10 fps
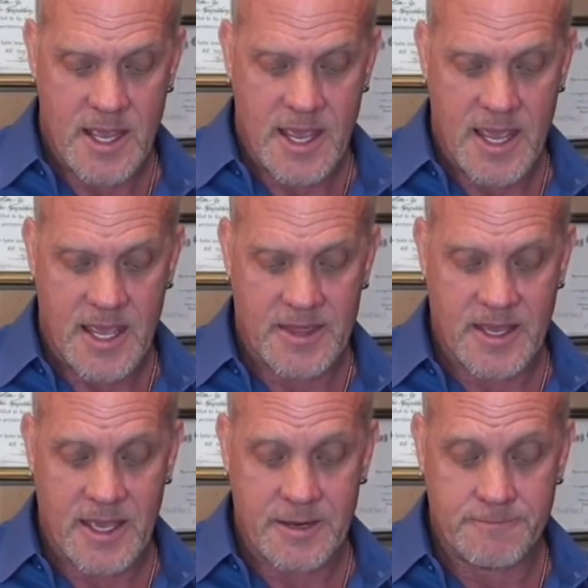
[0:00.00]
And
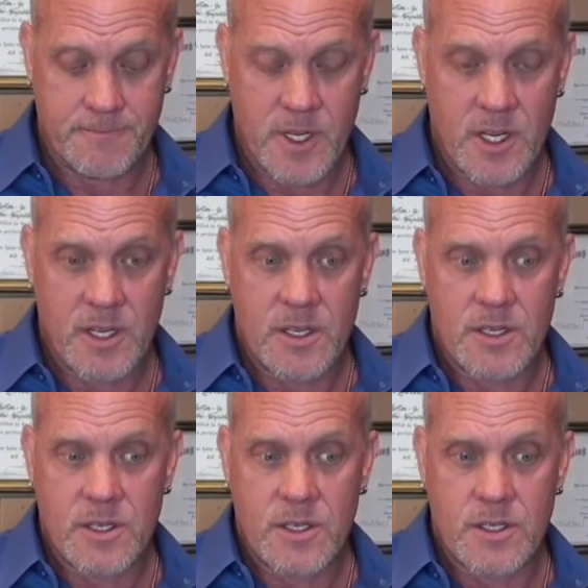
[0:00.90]
then
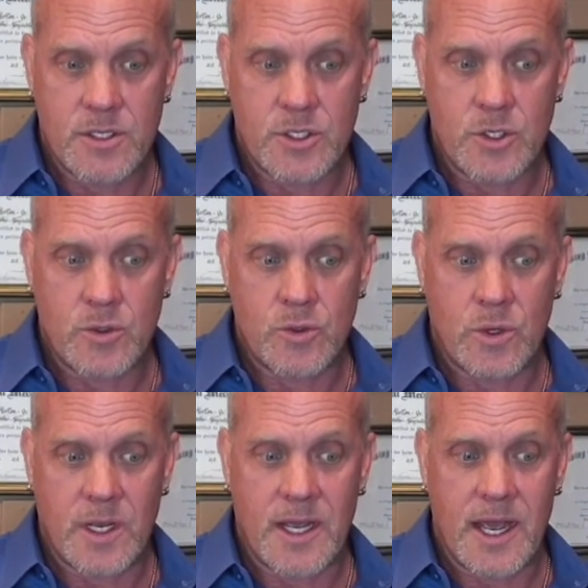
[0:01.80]
you
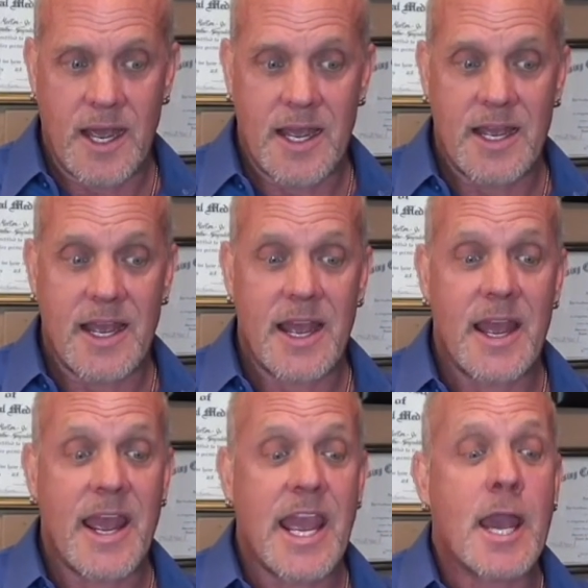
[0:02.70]

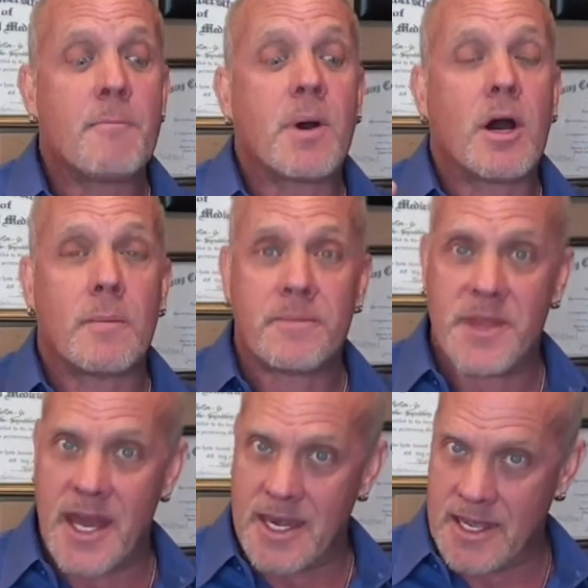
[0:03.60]
amp up
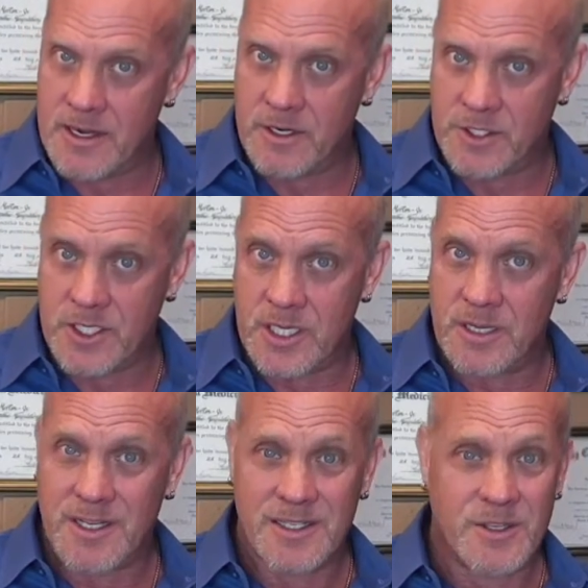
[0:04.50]
that energy.
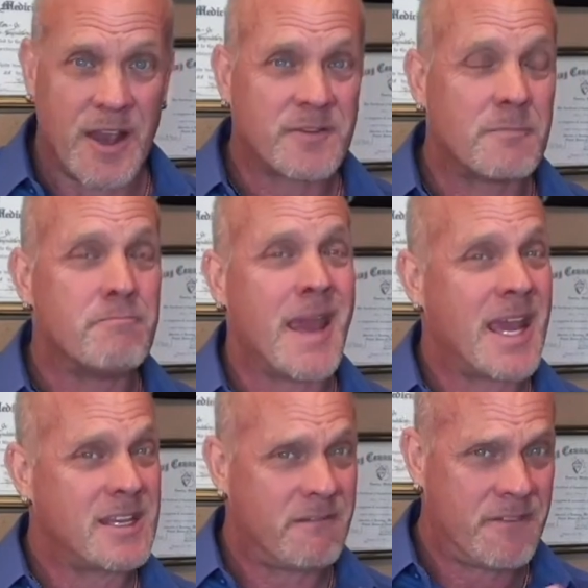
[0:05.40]
You have to
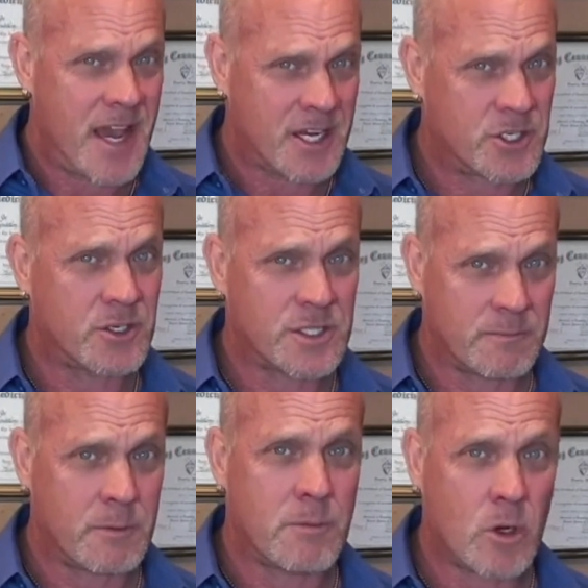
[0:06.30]
manufacture some
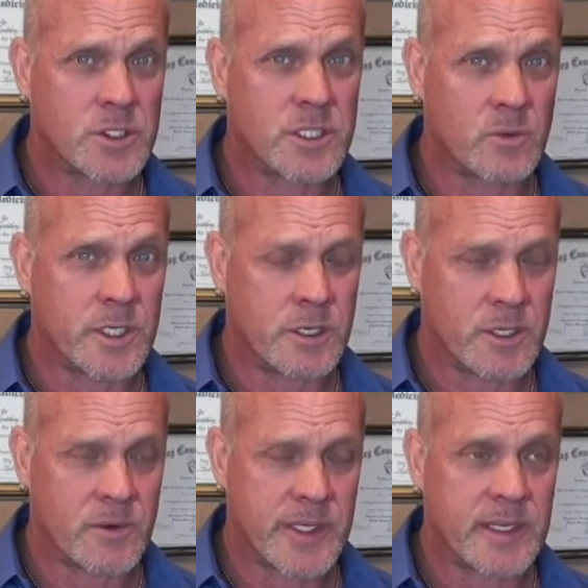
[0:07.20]
emotion when you're
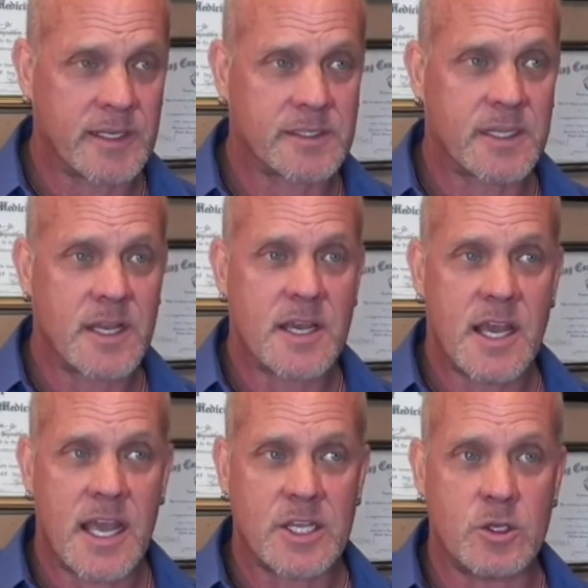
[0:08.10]
doing this,
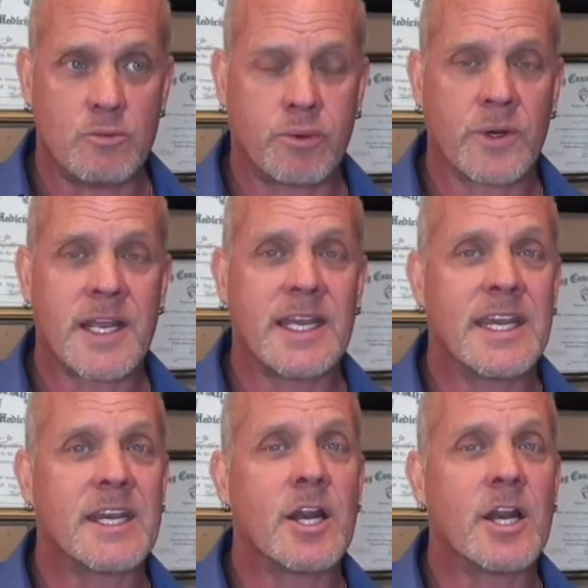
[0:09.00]
and you bring in